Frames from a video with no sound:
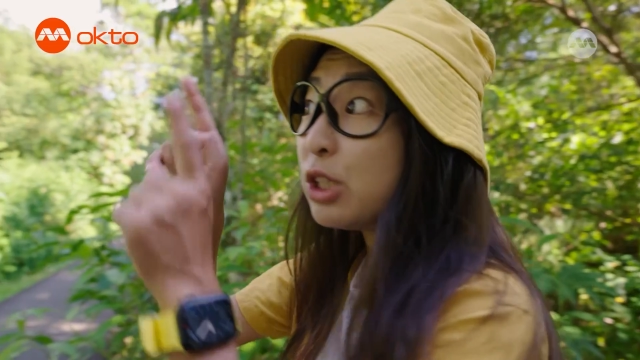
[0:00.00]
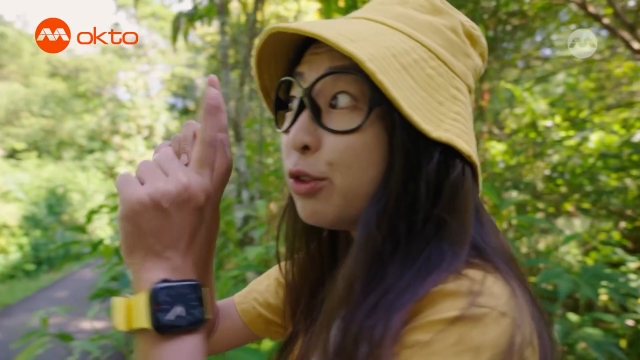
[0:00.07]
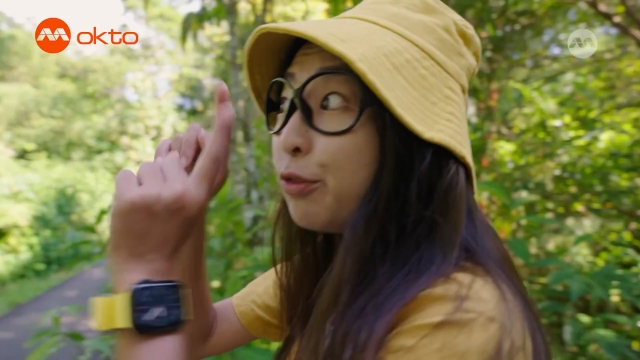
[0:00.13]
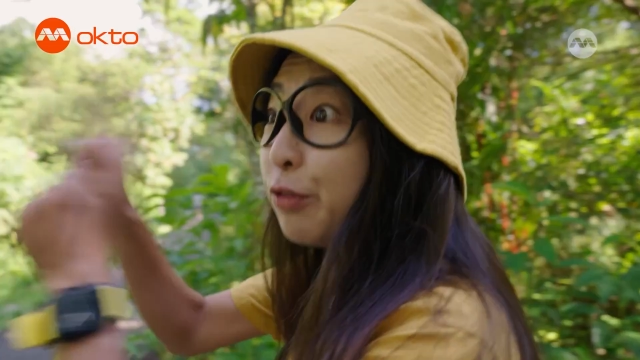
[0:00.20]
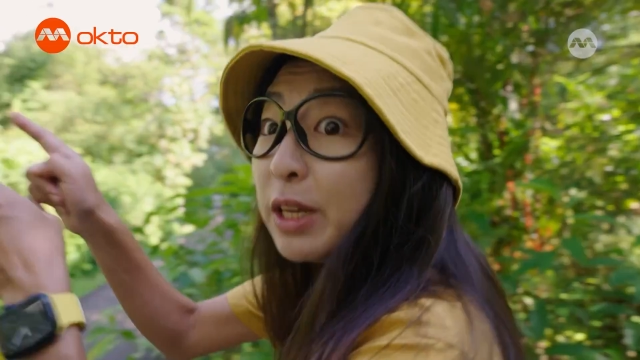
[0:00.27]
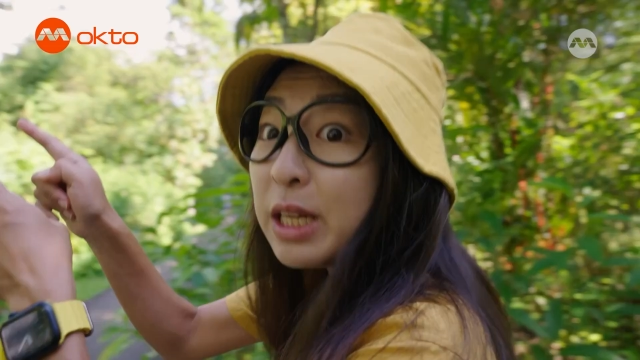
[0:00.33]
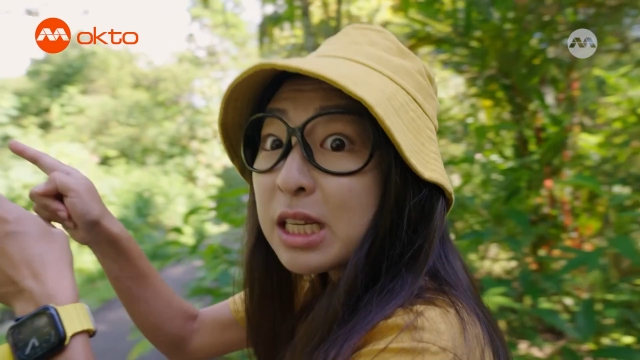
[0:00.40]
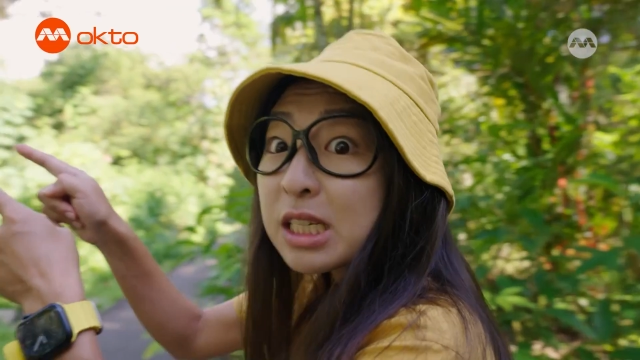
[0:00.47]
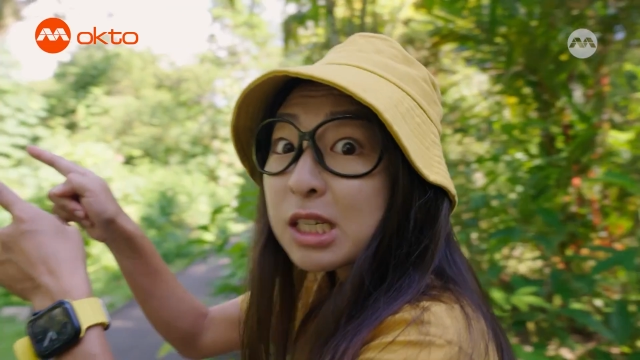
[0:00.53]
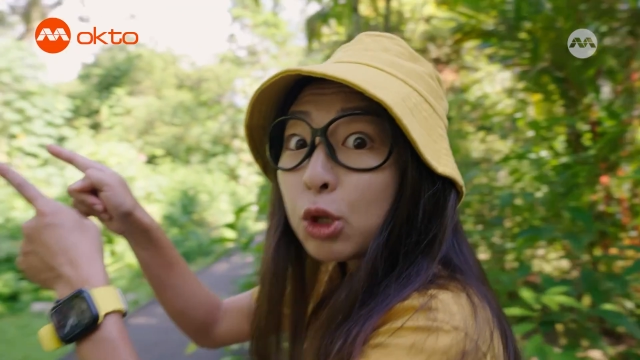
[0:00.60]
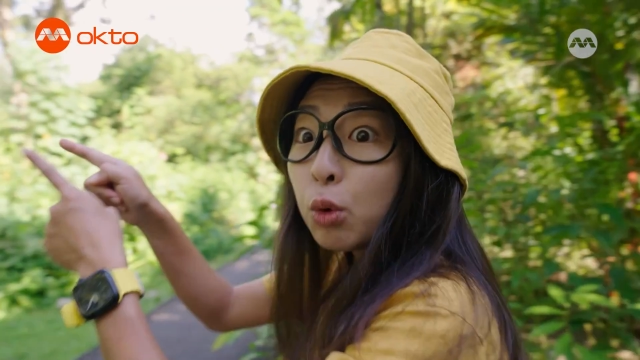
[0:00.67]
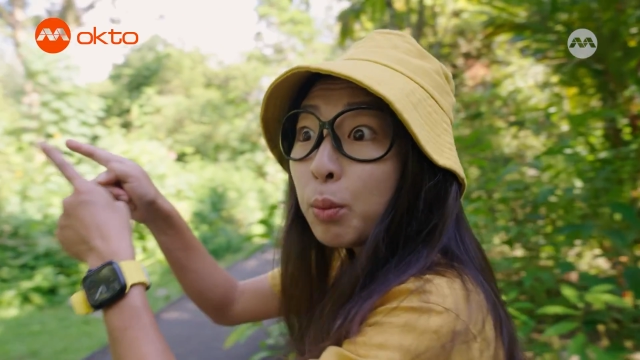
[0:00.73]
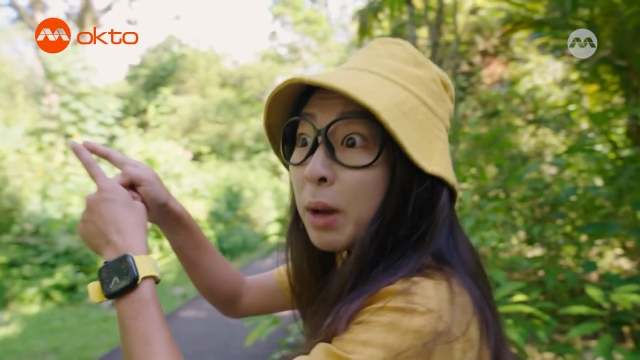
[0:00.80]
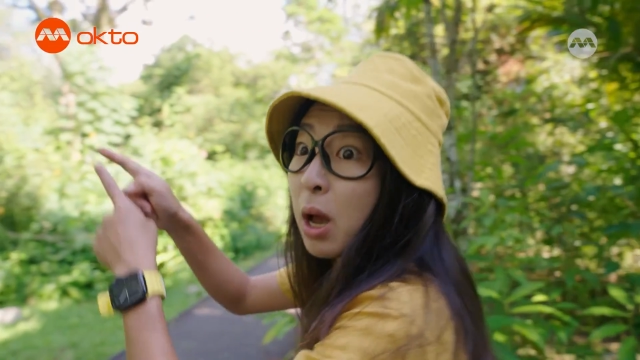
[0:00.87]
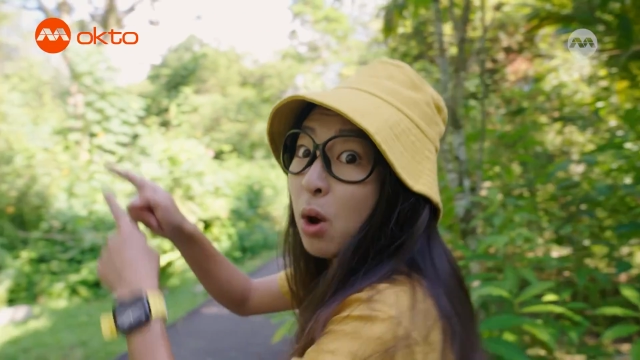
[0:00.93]
into Venus
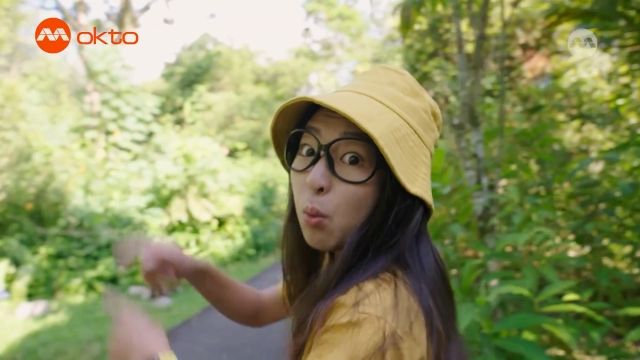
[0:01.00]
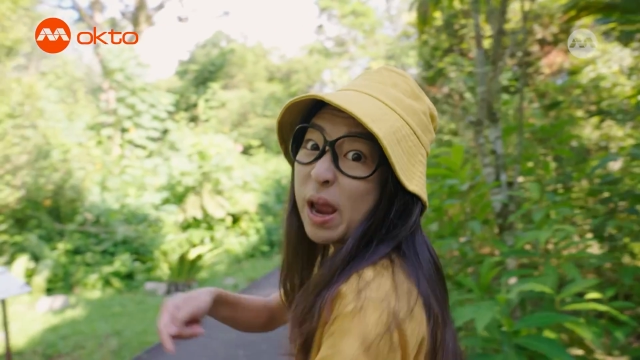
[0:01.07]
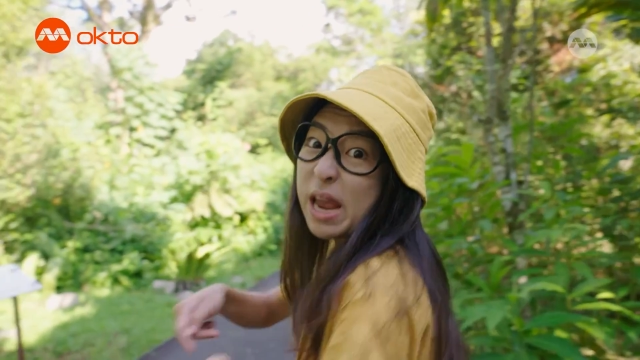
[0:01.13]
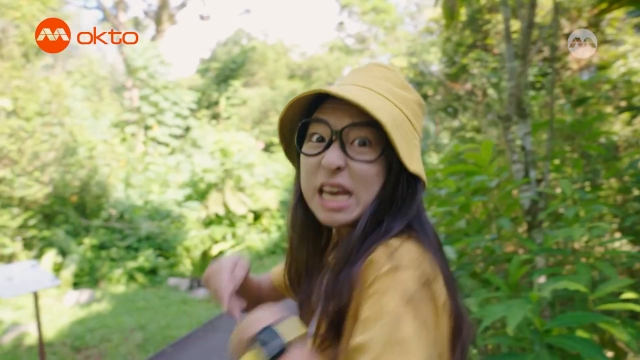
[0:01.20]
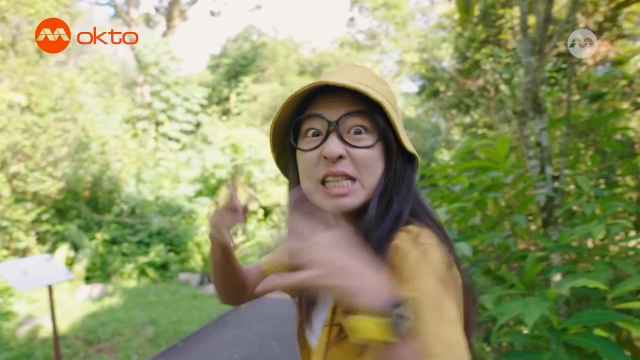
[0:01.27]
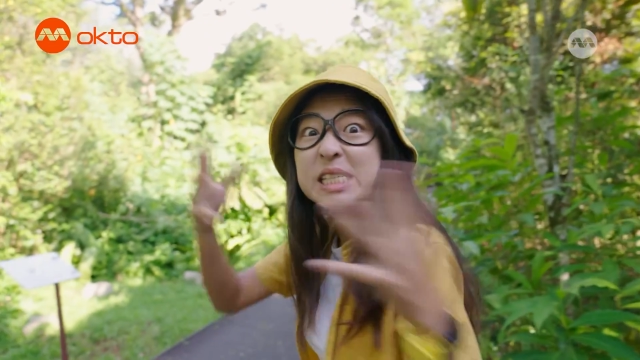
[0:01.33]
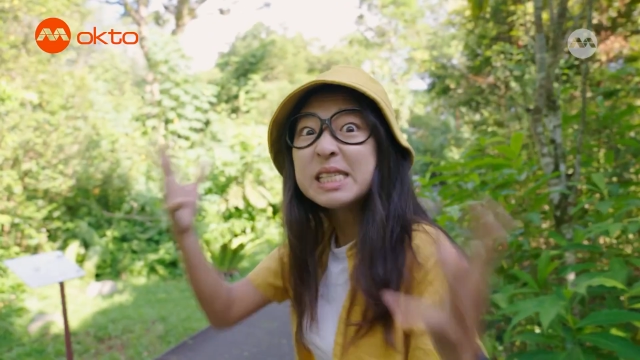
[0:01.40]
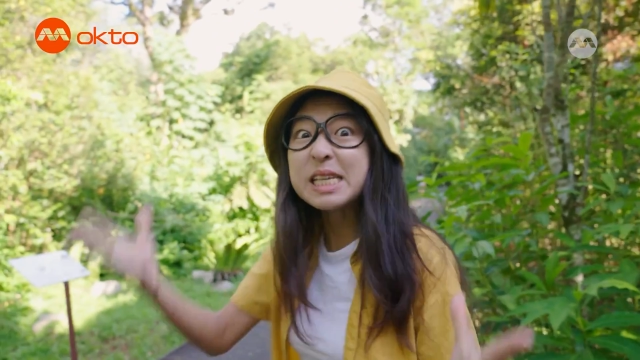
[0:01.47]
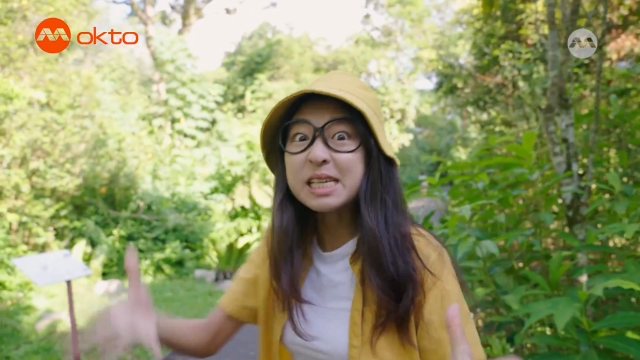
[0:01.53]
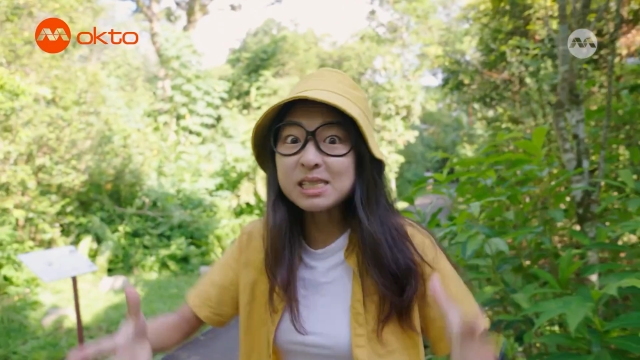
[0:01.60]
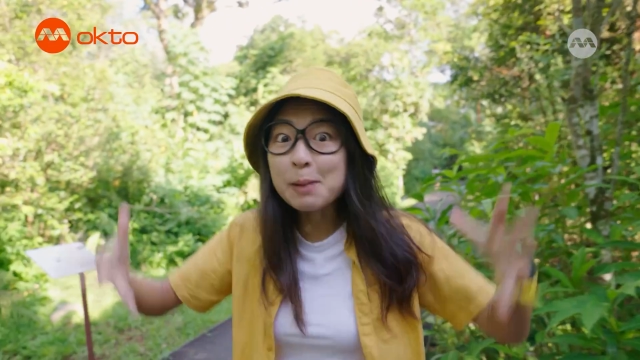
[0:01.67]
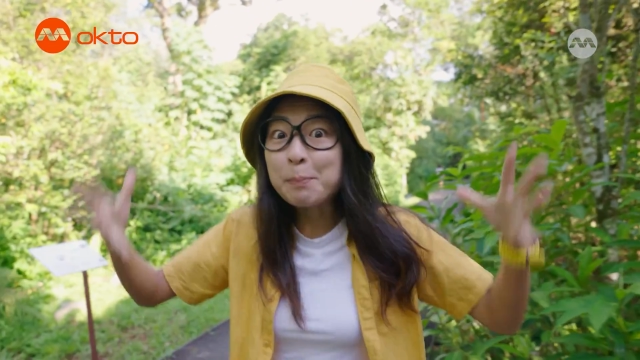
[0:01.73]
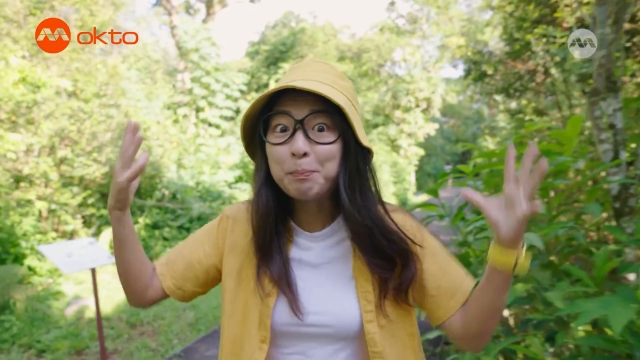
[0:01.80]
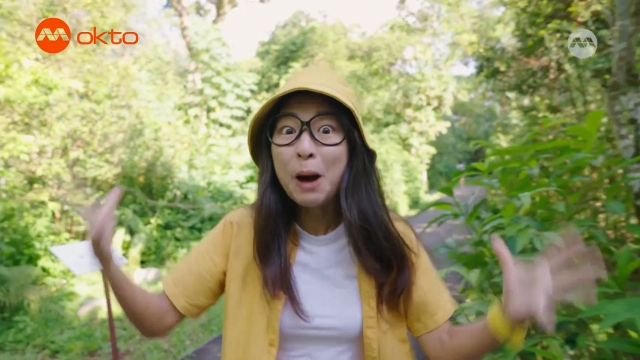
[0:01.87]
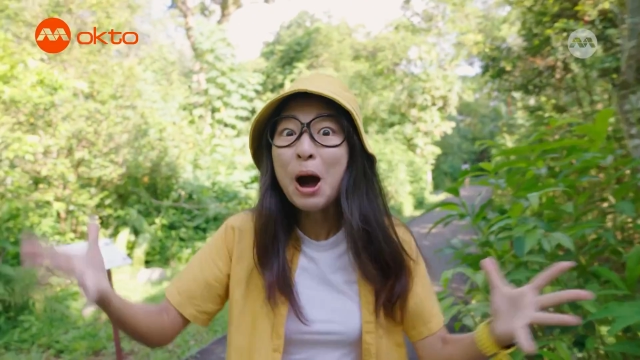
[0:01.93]
Loop where insects
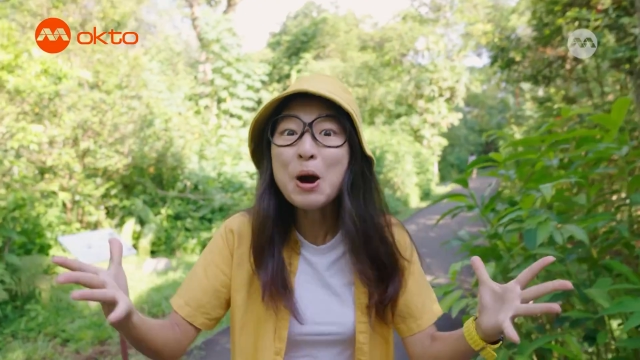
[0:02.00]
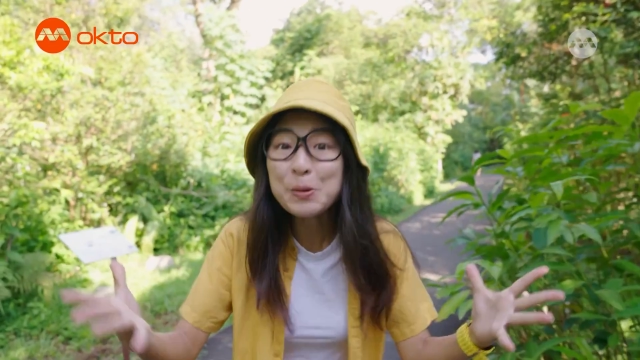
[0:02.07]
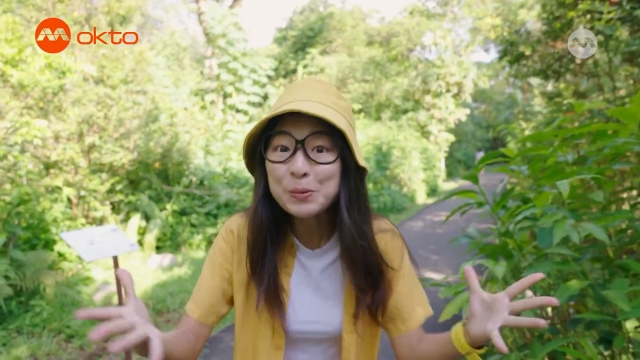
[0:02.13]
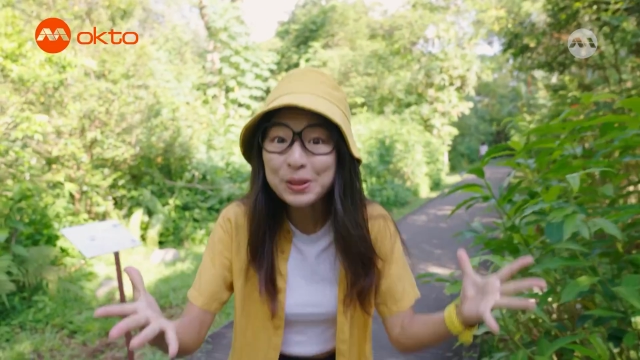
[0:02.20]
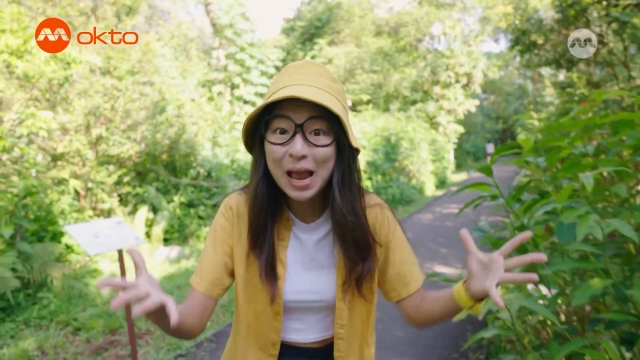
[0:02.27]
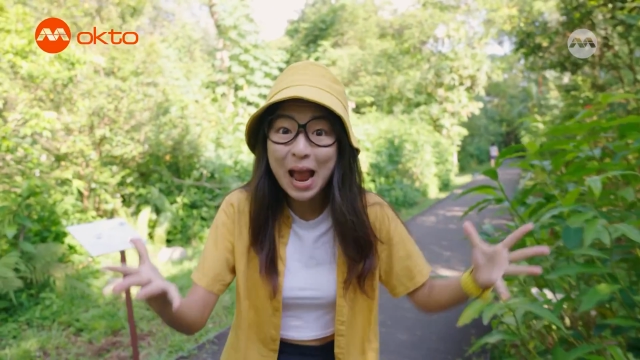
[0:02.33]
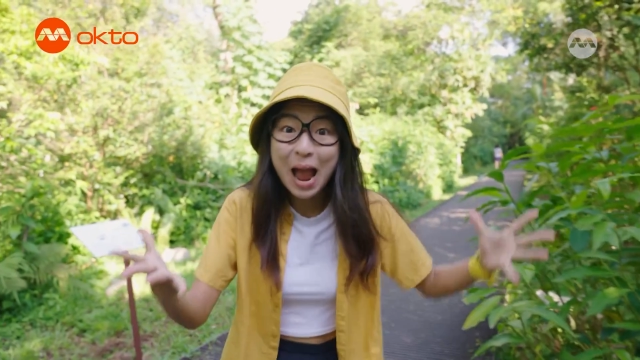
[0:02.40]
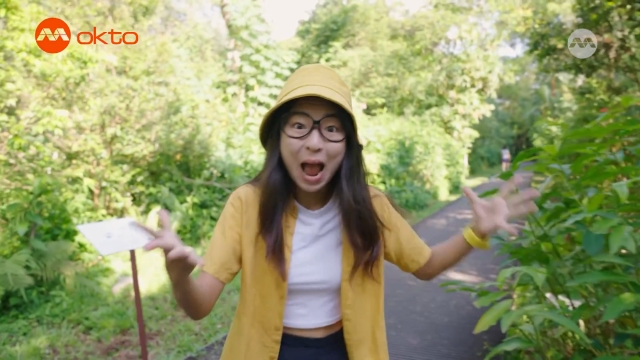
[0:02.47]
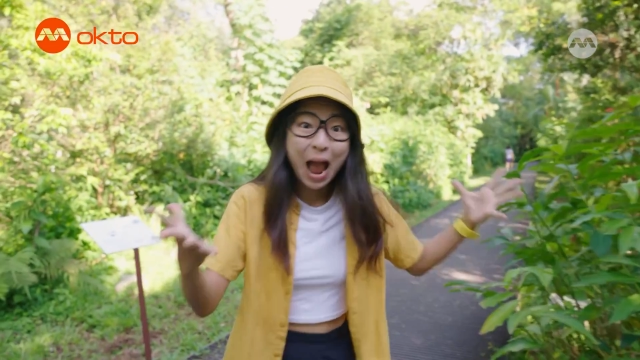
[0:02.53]
abound.